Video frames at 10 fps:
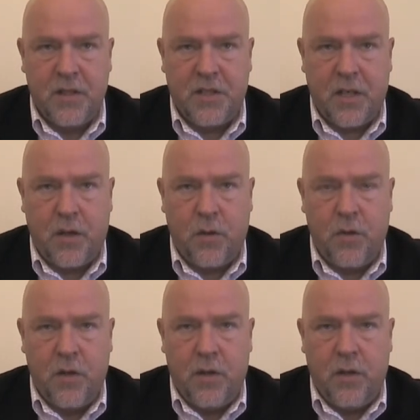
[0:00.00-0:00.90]
So,
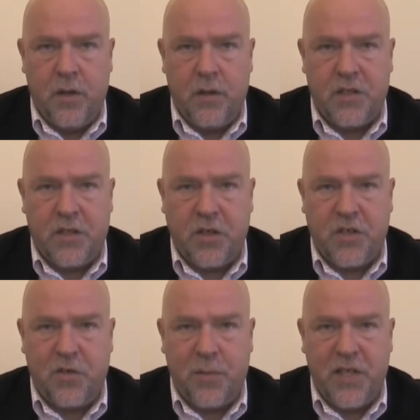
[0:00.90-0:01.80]

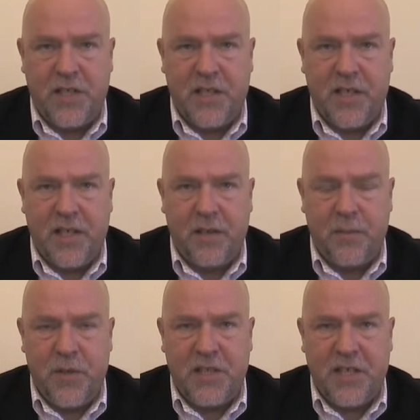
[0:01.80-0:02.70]
structure of the
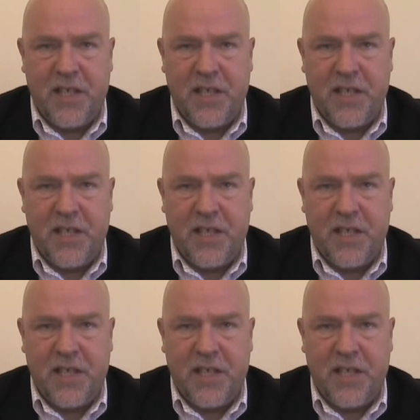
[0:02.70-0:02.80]
meeting